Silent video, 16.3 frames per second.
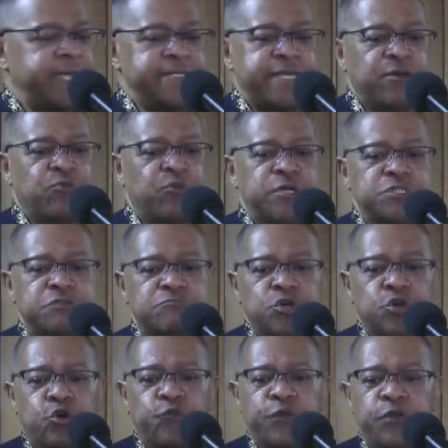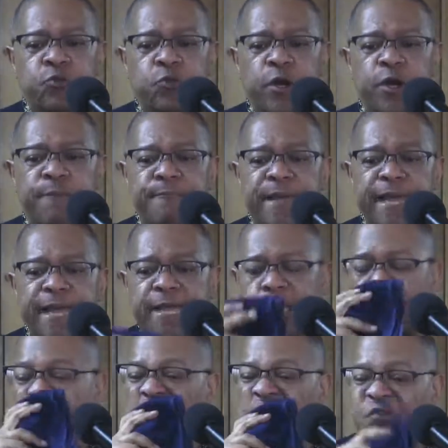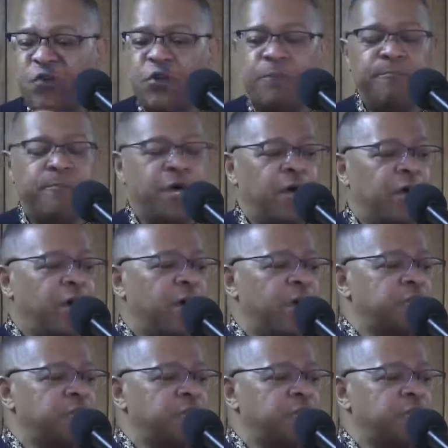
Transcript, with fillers: like there was a movie where a man offered a, a